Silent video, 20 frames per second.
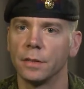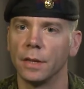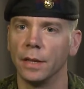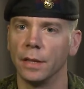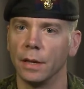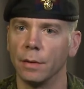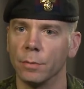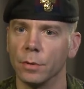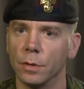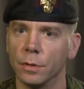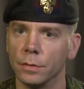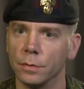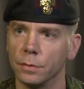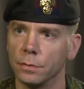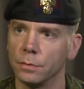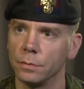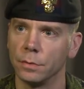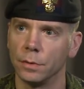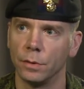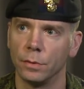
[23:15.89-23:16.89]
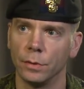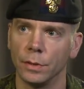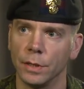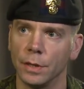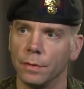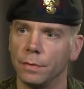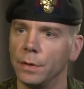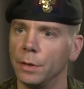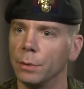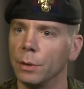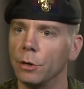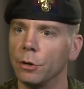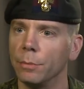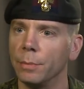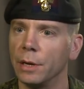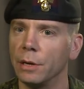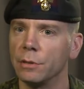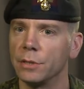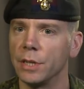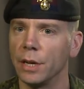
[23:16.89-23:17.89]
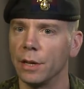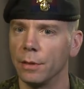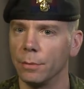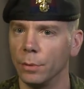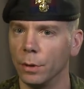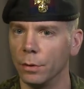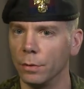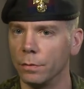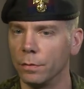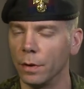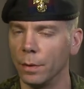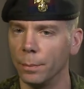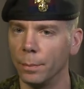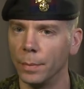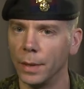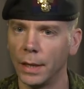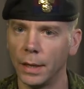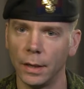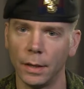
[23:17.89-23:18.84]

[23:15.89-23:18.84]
And they were only a few hundred meters down the road from